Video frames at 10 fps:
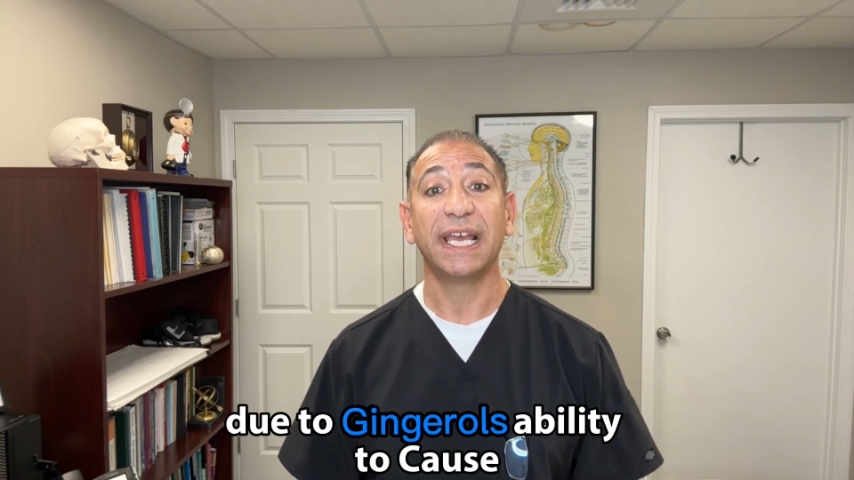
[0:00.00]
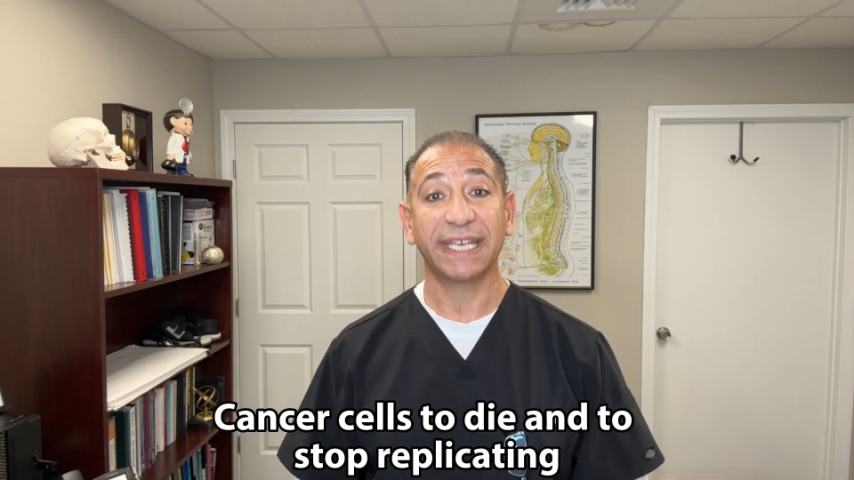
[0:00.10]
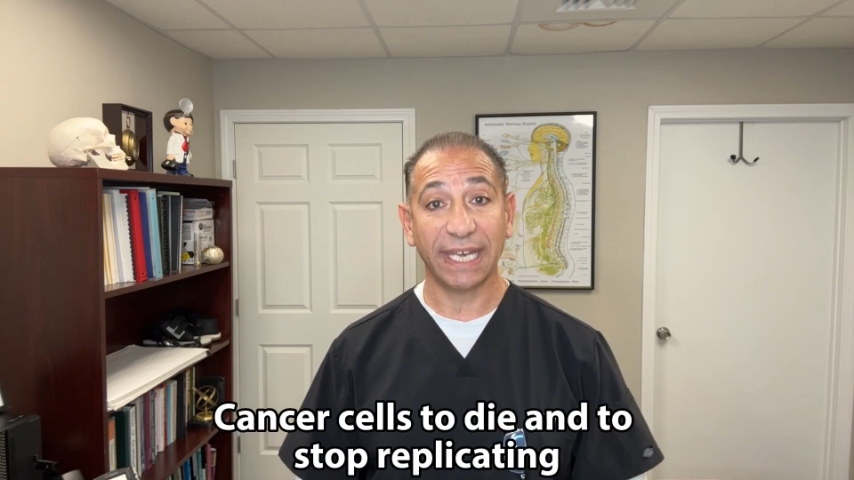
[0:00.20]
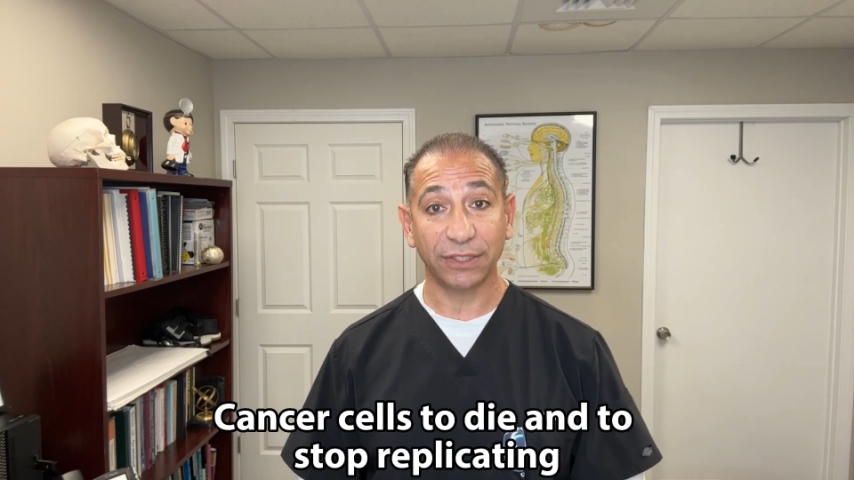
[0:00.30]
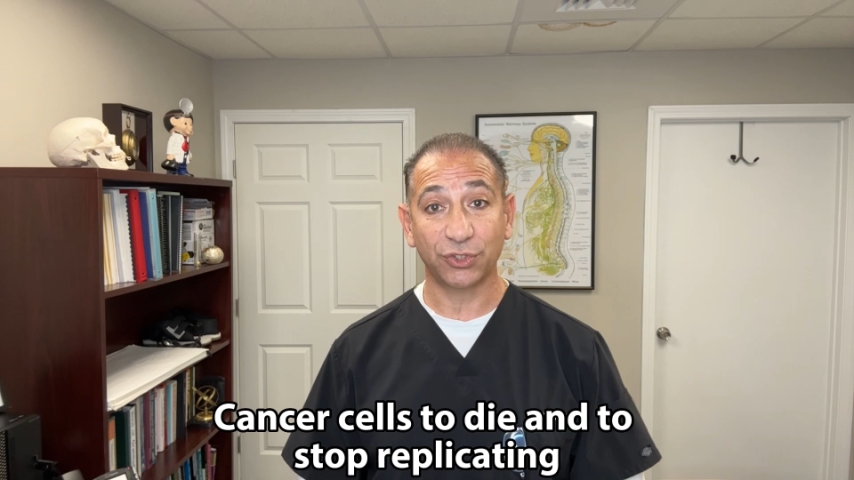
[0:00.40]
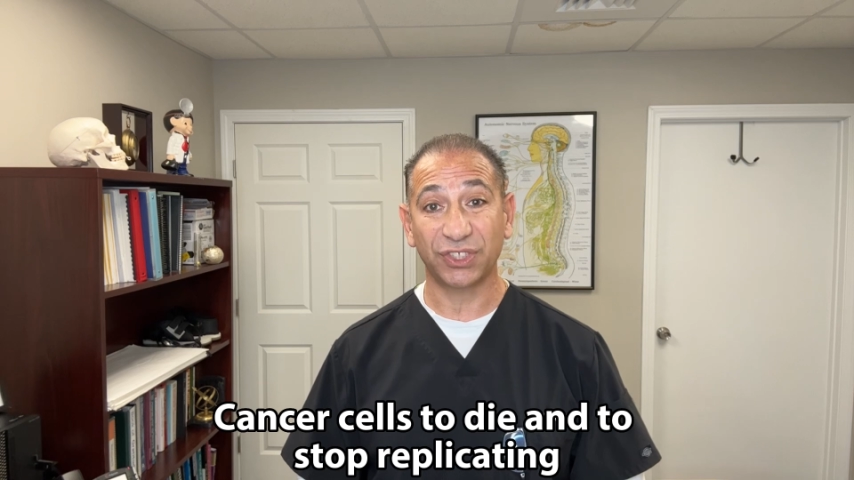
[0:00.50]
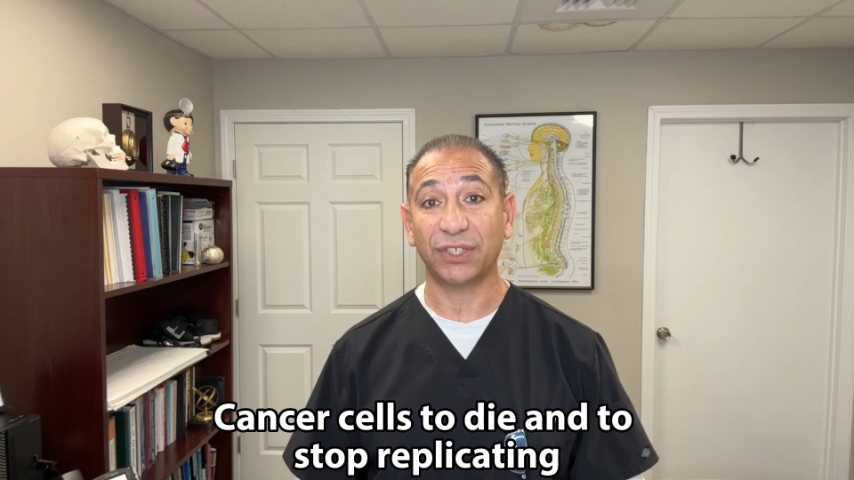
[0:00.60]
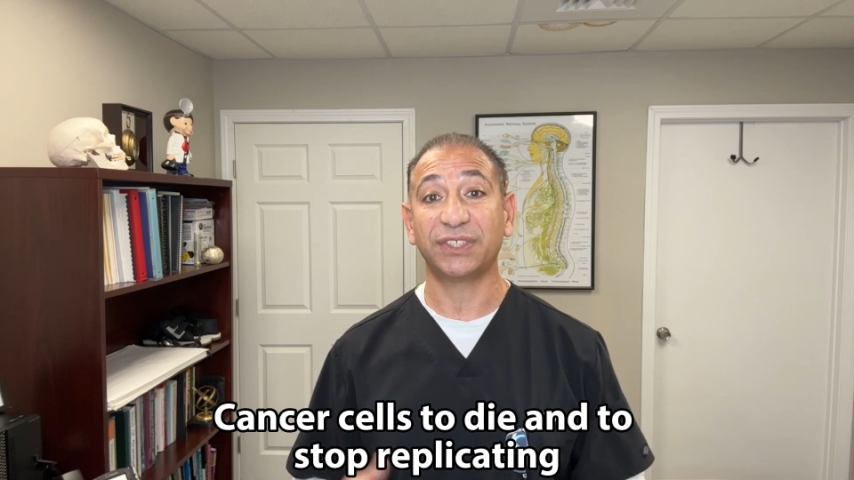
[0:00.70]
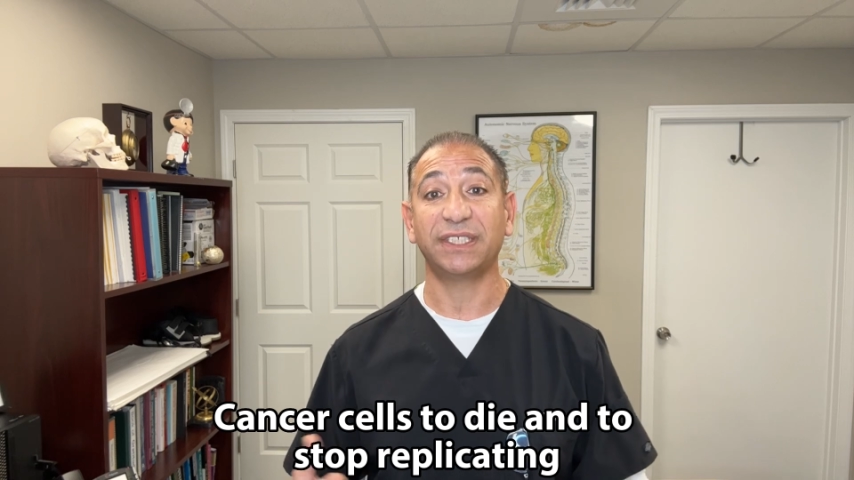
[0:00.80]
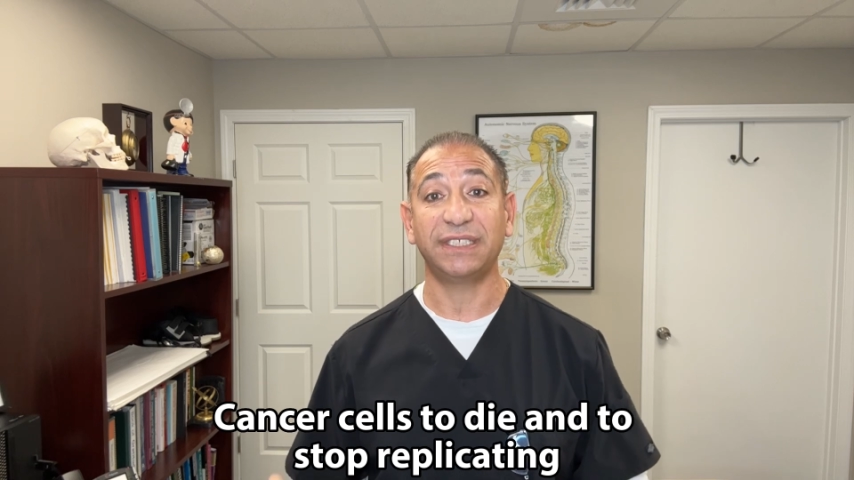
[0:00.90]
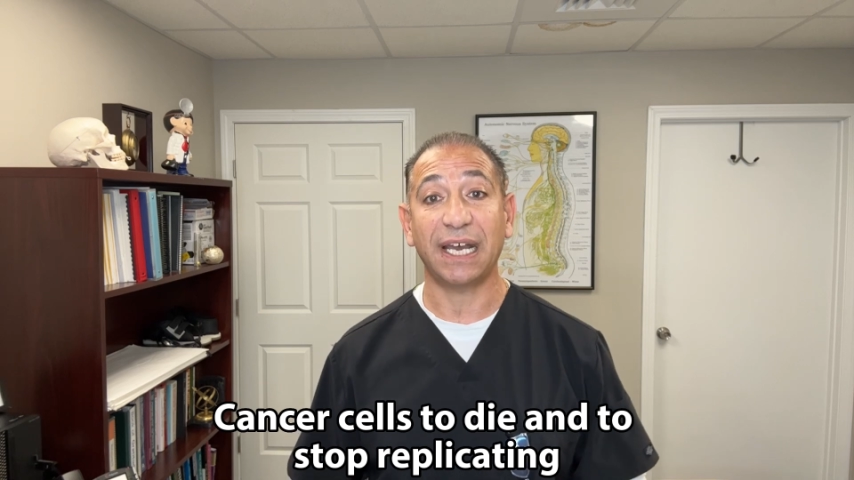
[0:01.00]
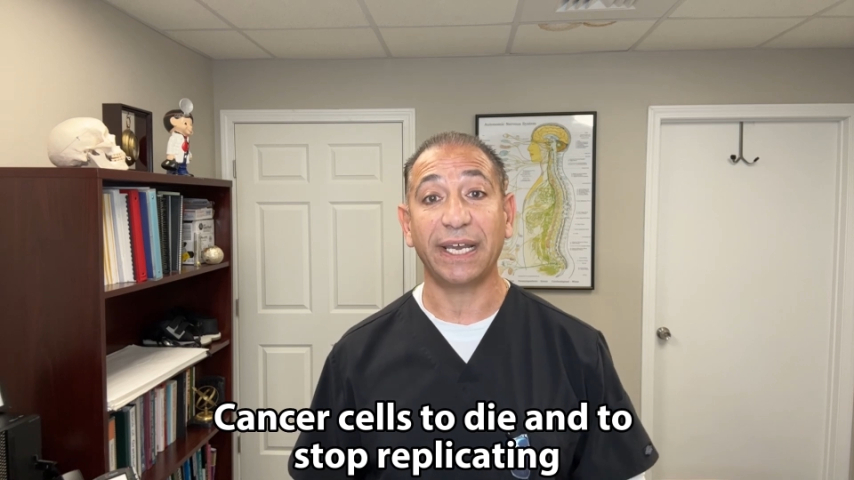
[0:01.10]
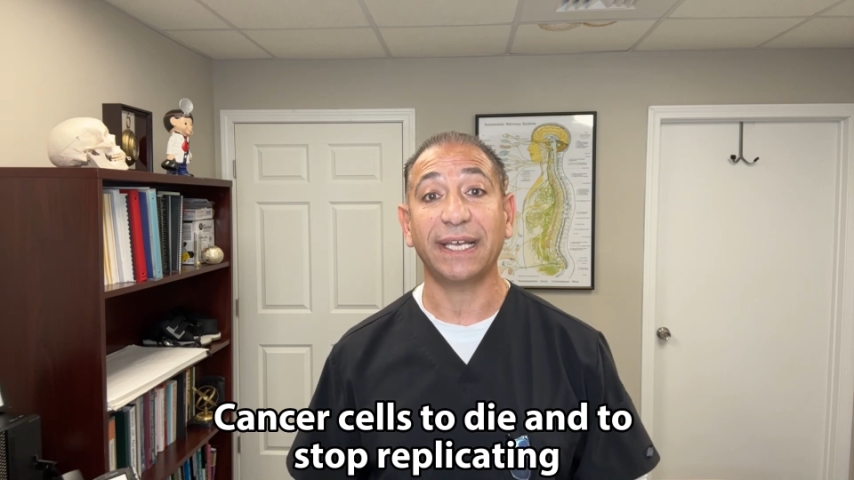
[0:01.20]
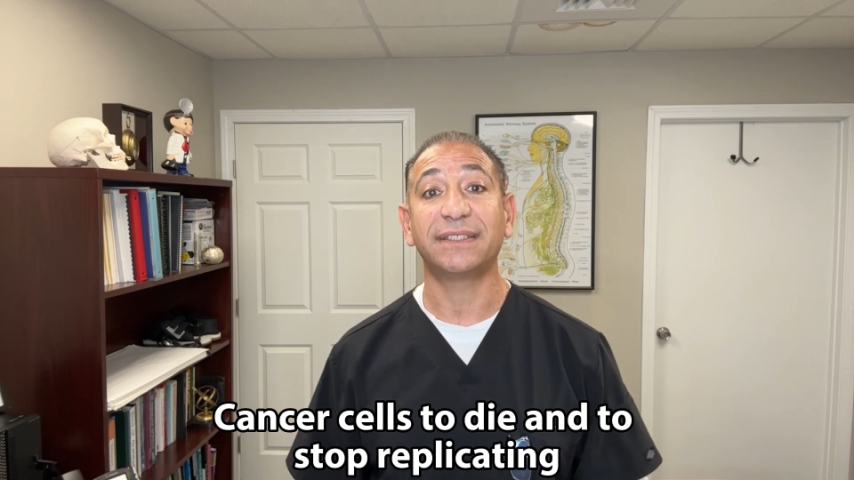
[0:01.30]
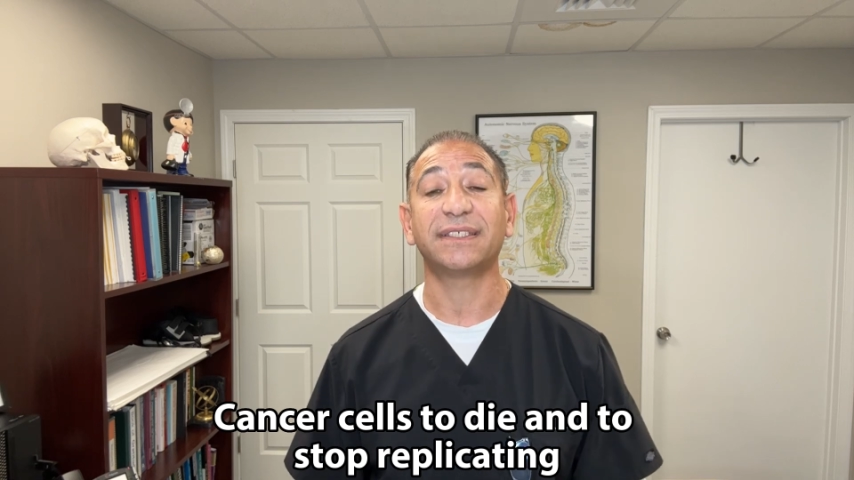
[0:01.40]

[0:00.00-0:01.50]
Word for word: cancer cells to die and